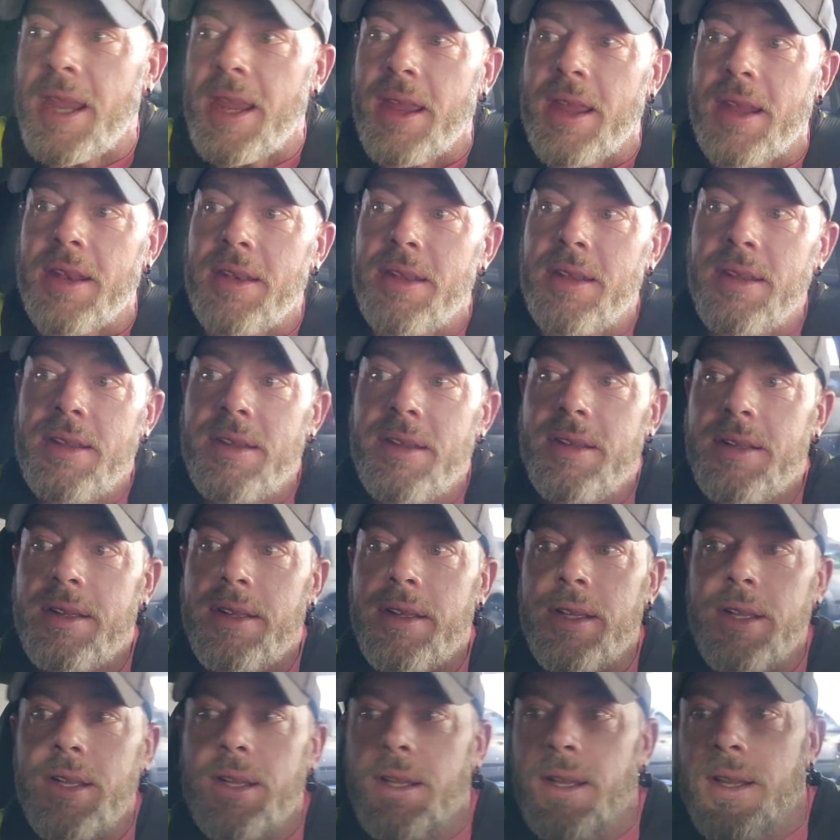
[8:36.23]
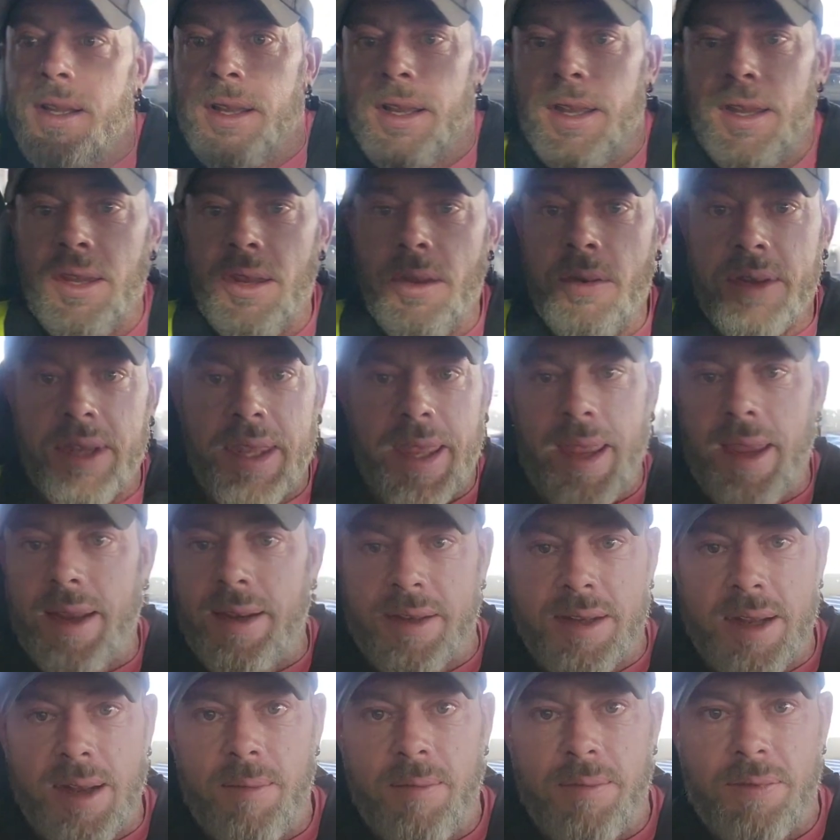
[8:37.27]
man, you
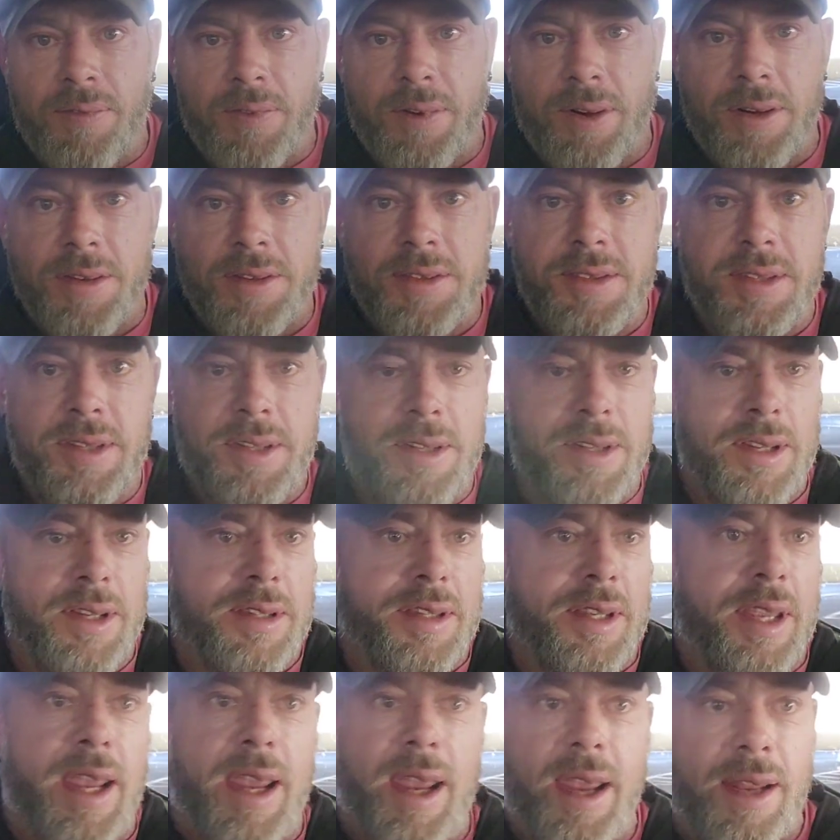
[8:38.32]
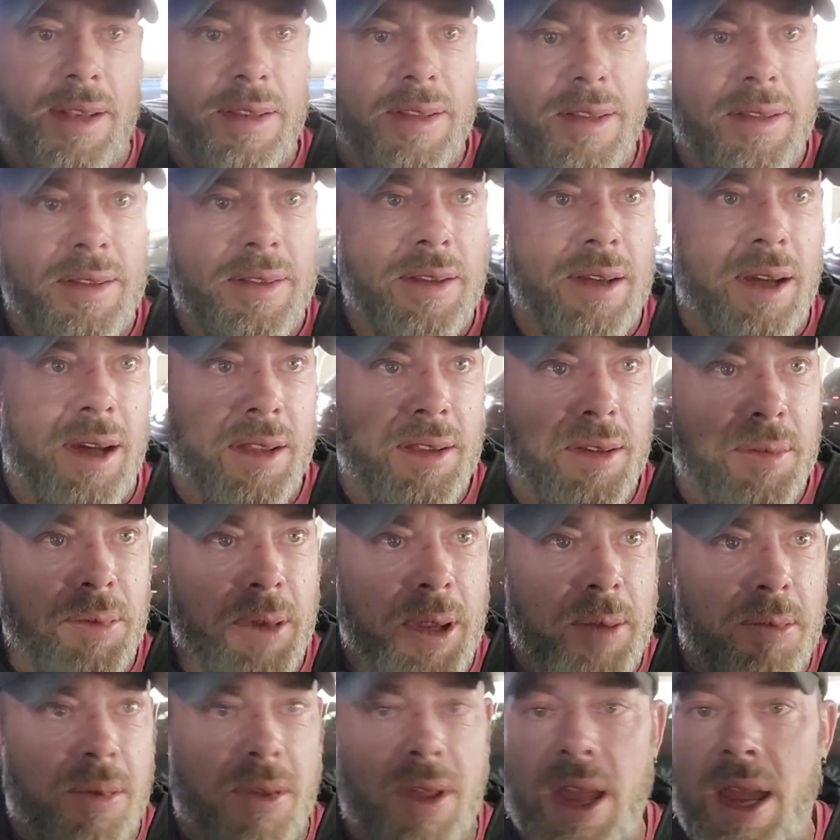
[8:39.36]
can't come first. You just can't. Other
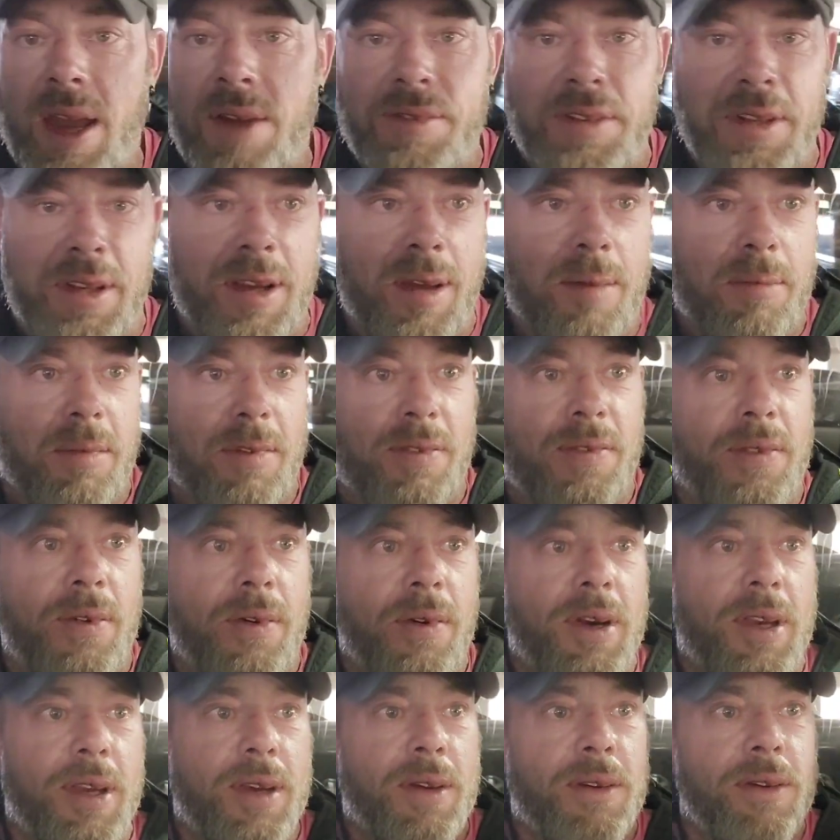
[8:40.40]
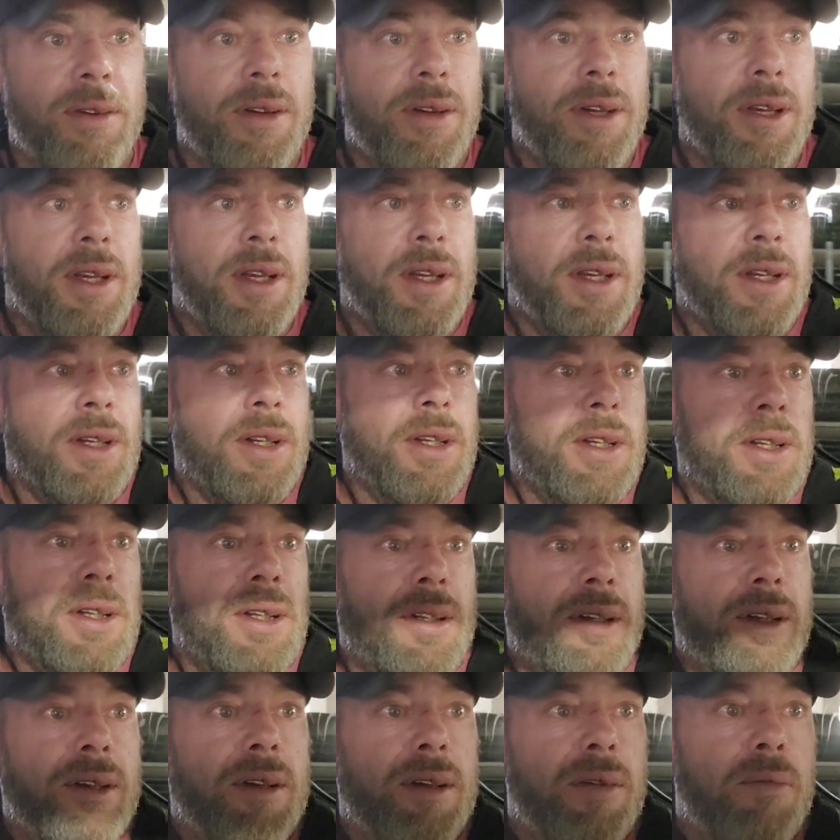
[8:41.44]
people have to come before you.
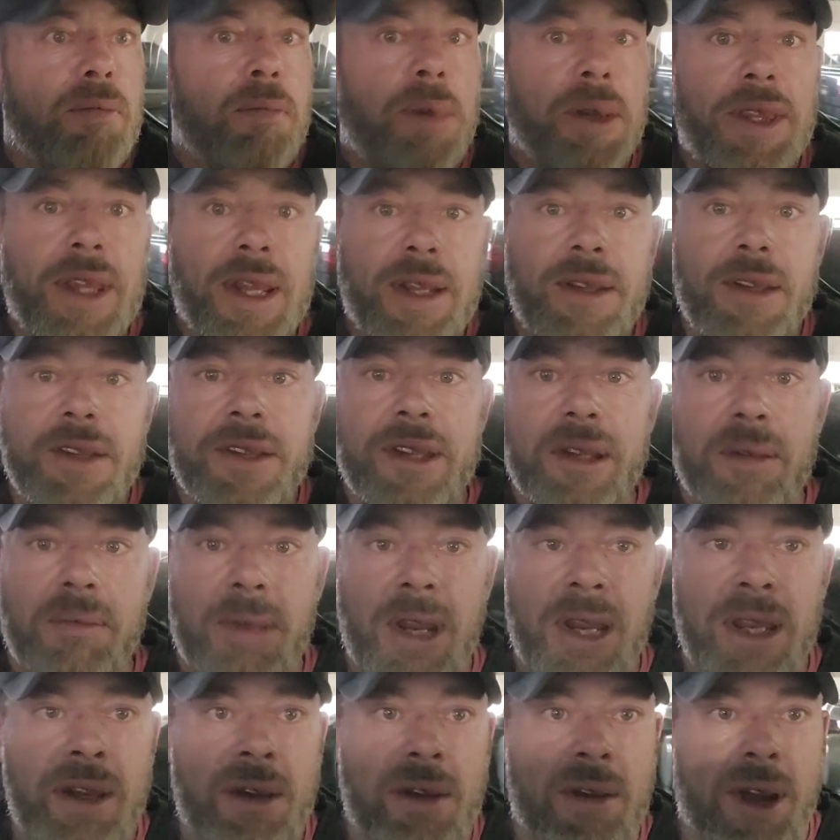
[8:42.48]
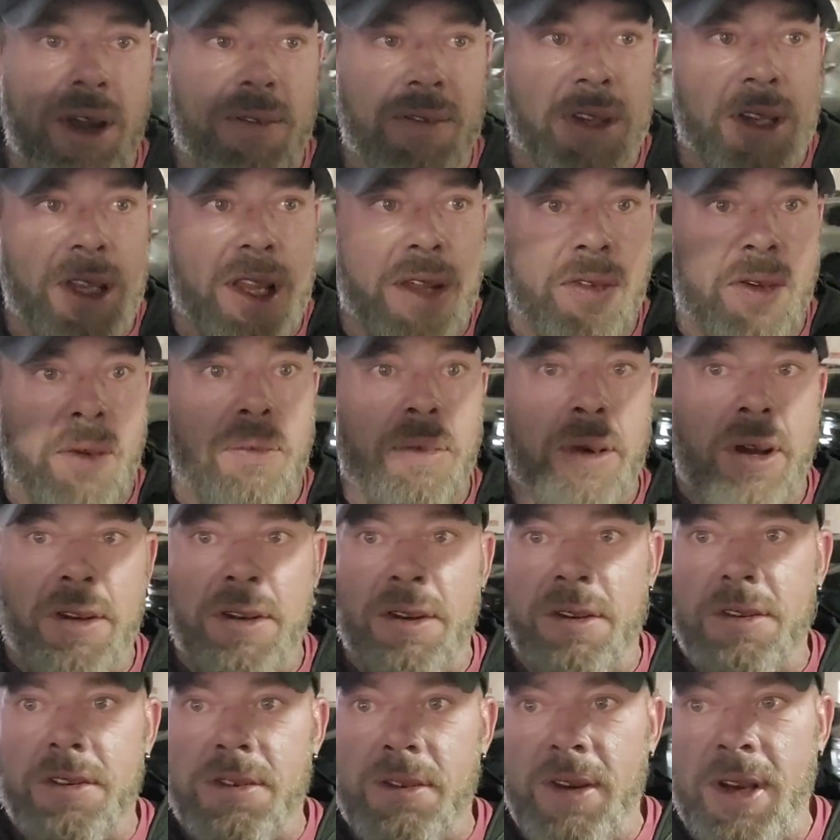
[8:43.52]
But that doesn't mean you have to give up
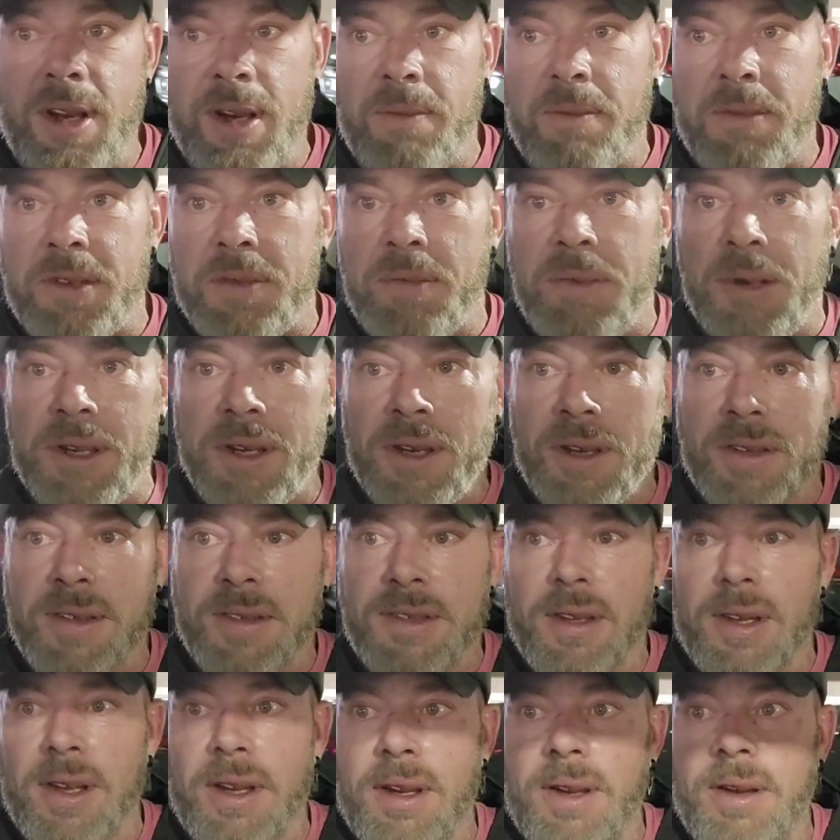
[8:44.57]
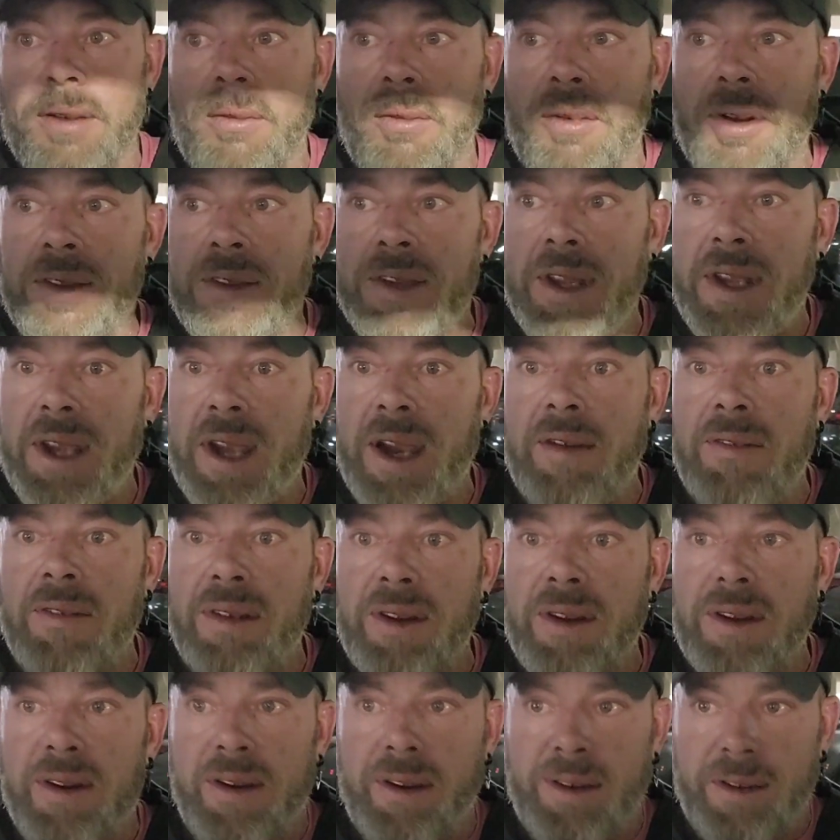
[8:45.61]
on your dreams. Because one thing I've
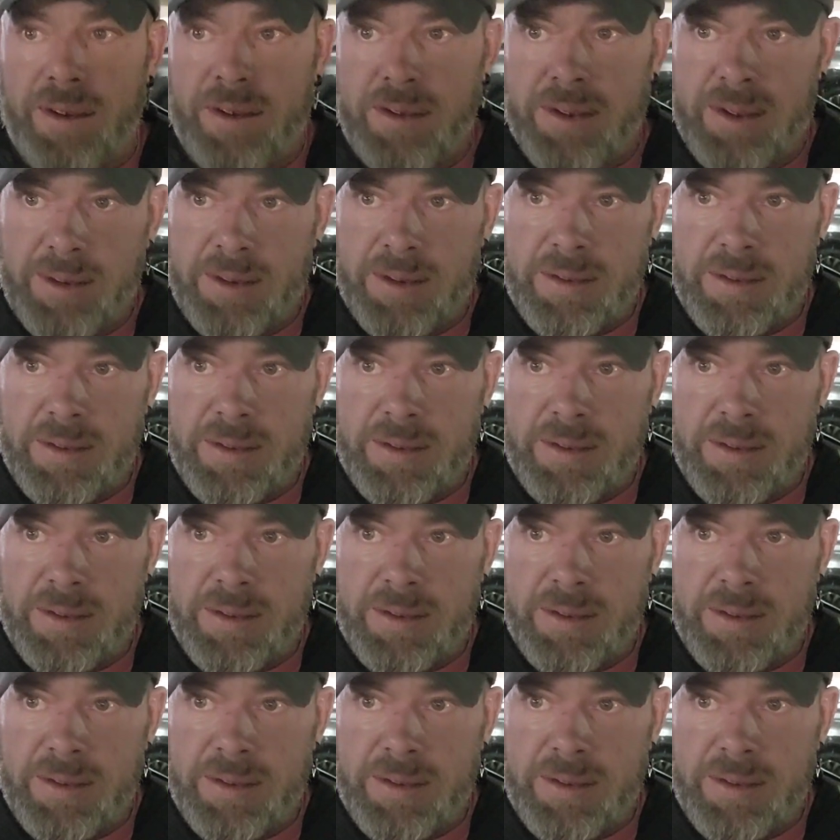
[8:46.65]
learned